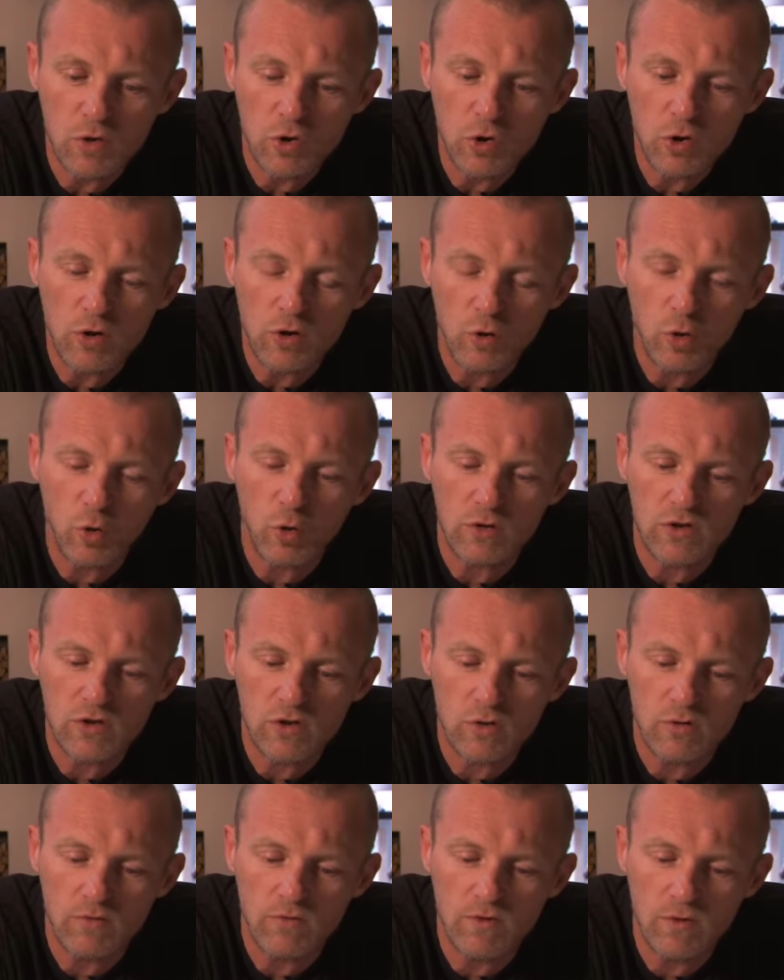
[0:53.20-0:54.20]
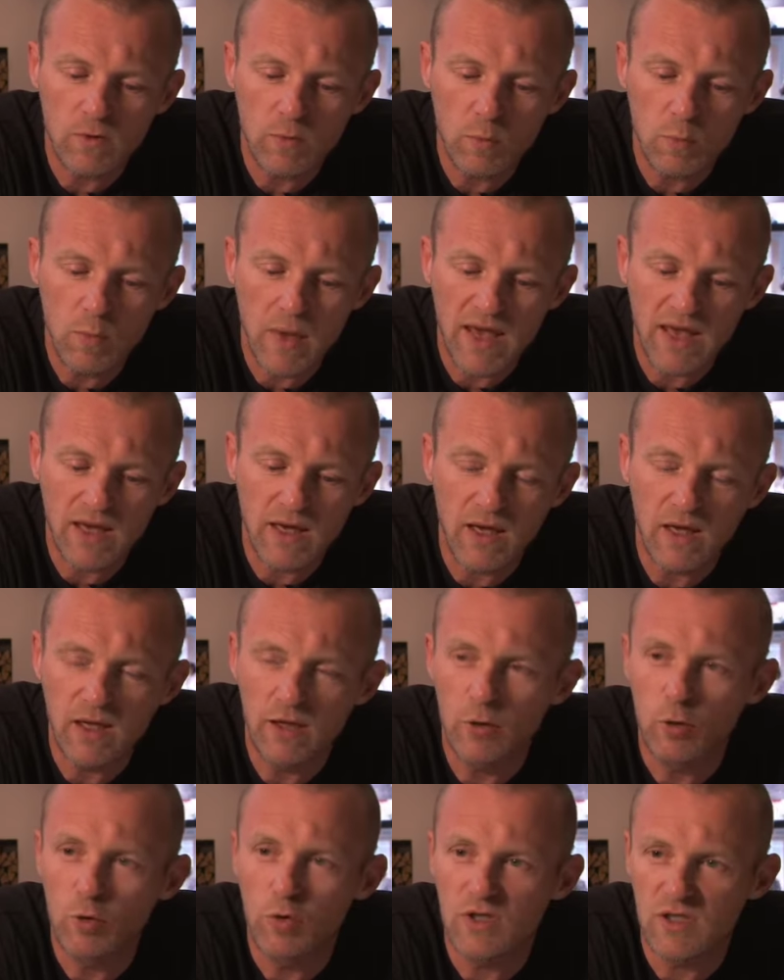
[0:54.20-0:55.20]
can also make
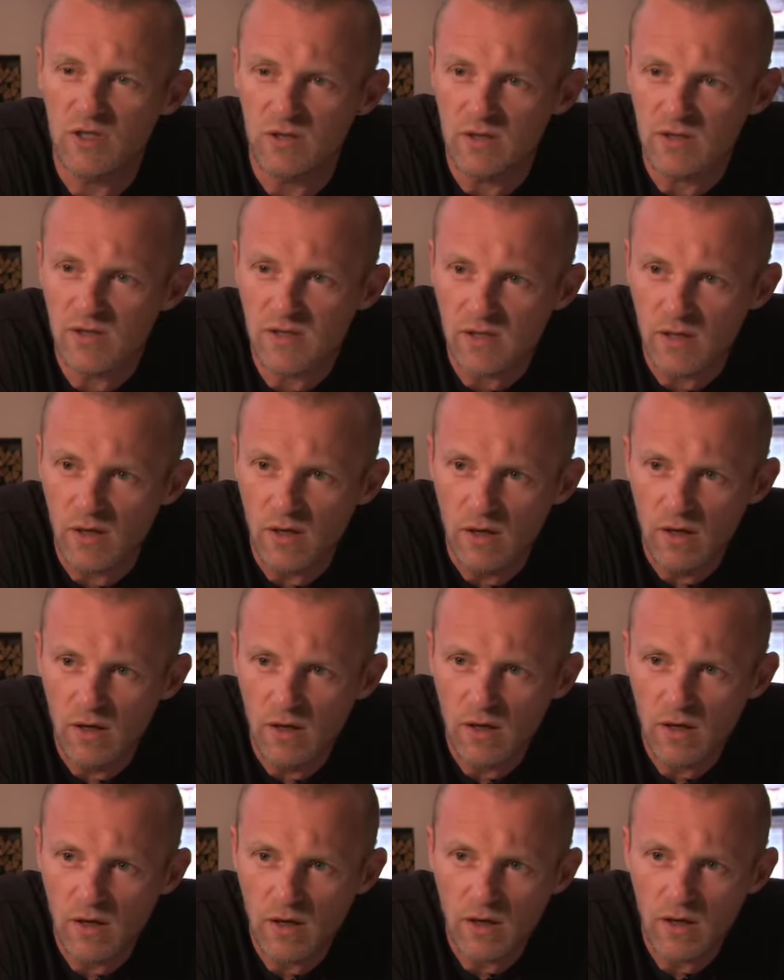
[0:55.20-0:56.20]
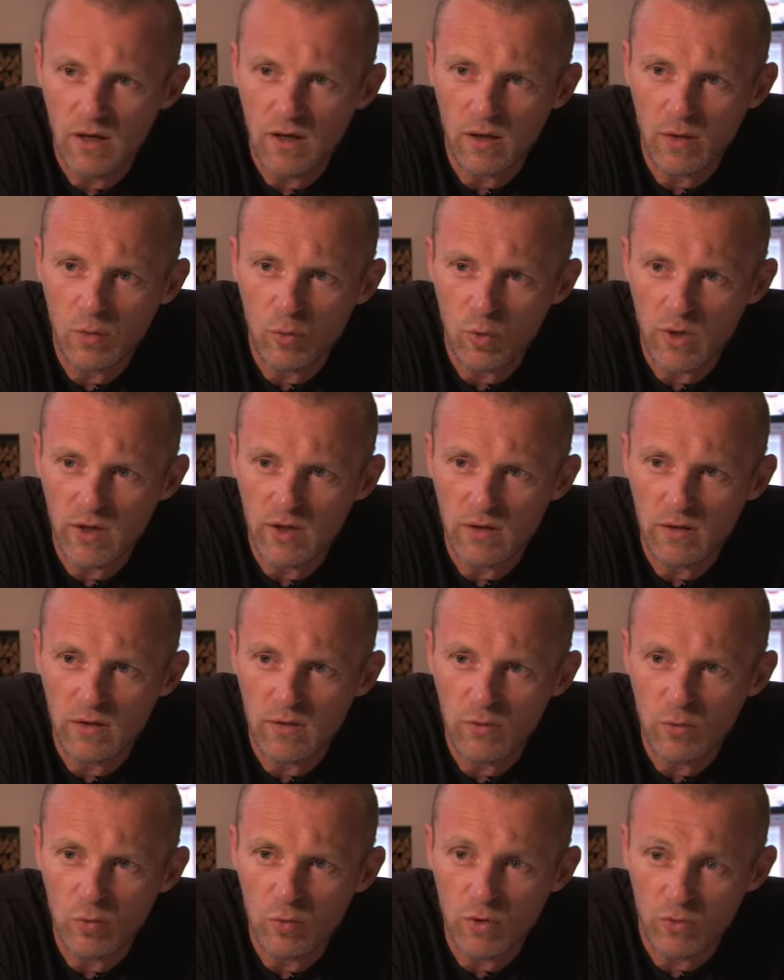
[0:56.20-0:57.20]
illusions when
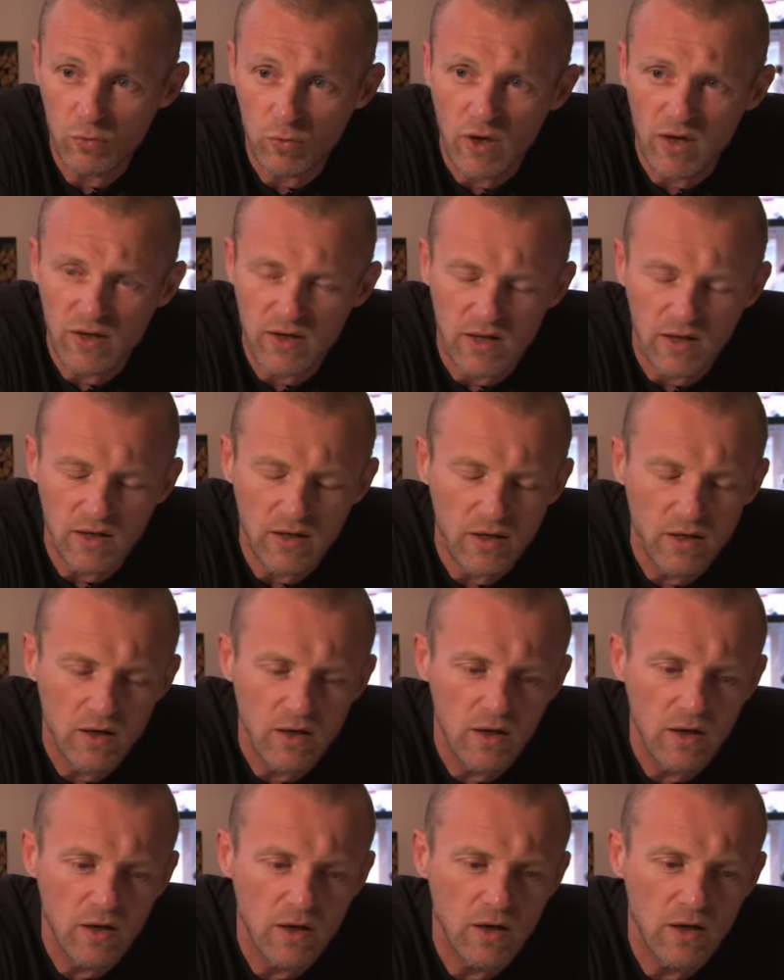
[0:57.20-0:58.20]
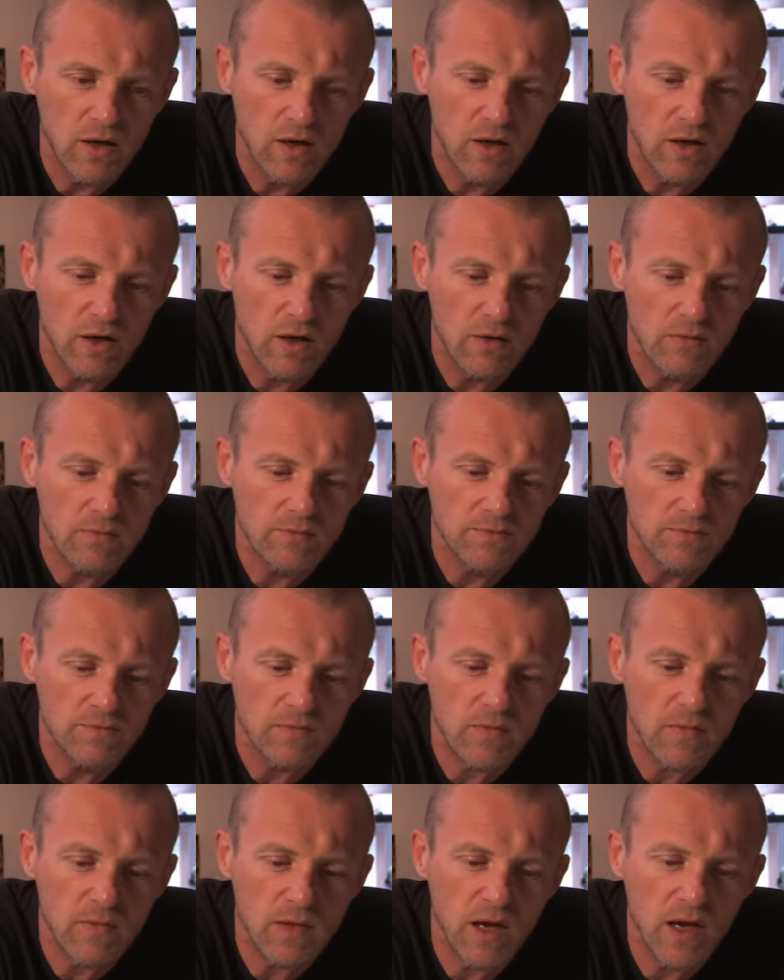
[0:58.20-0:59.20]
writing,
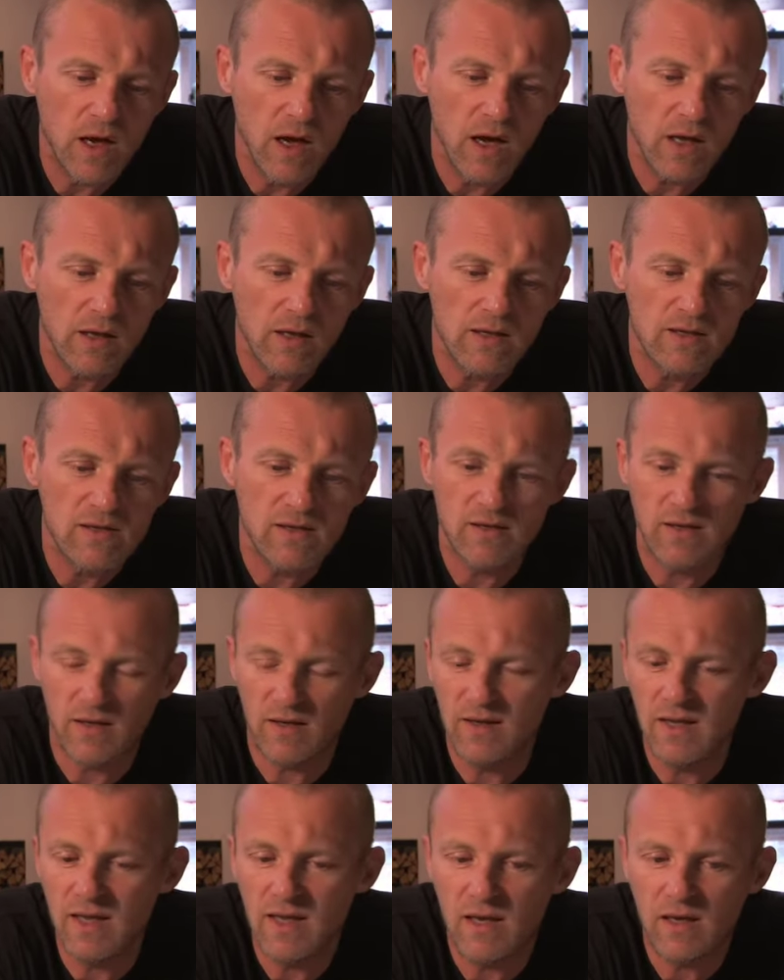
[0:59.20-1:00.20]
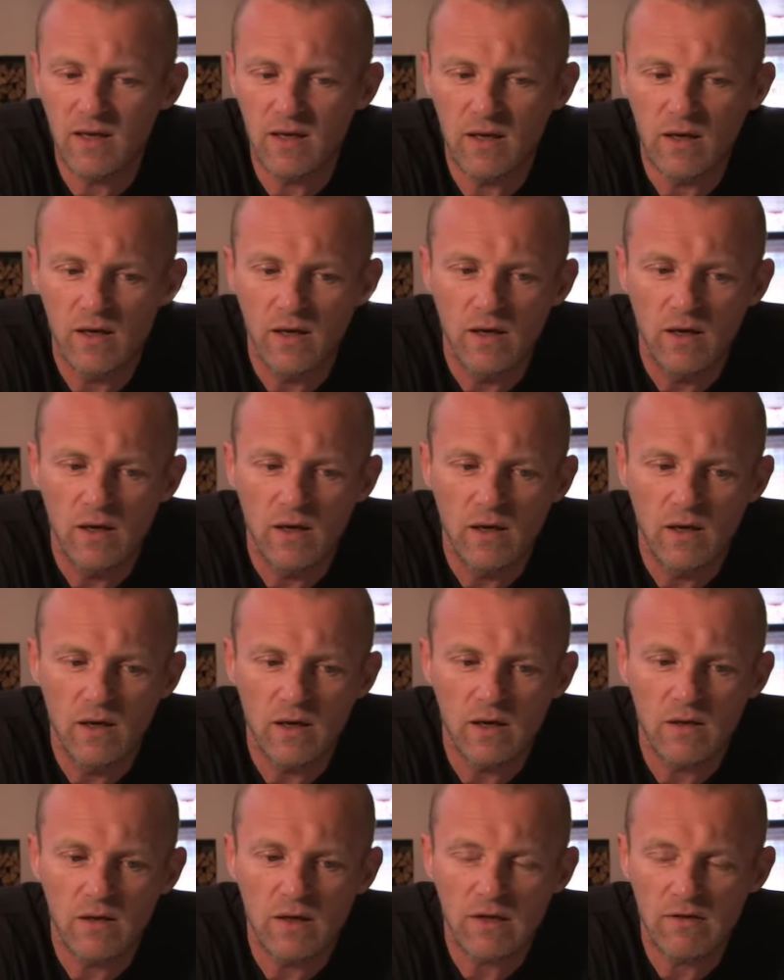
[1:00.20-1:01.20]
and it's a technique
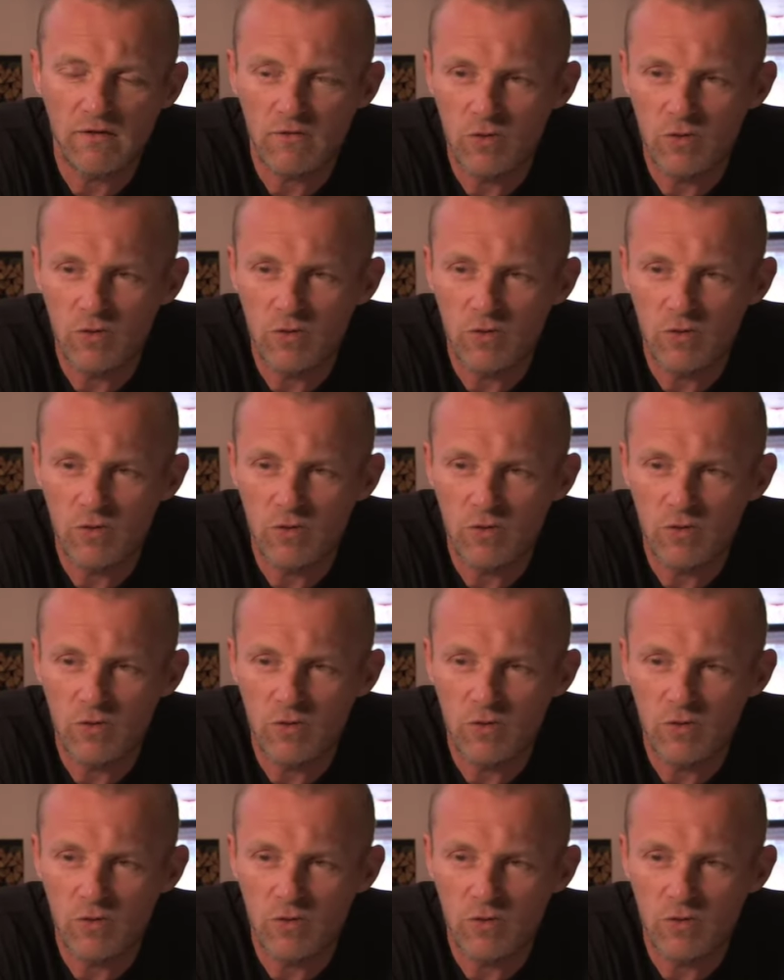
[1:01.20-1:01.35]
that I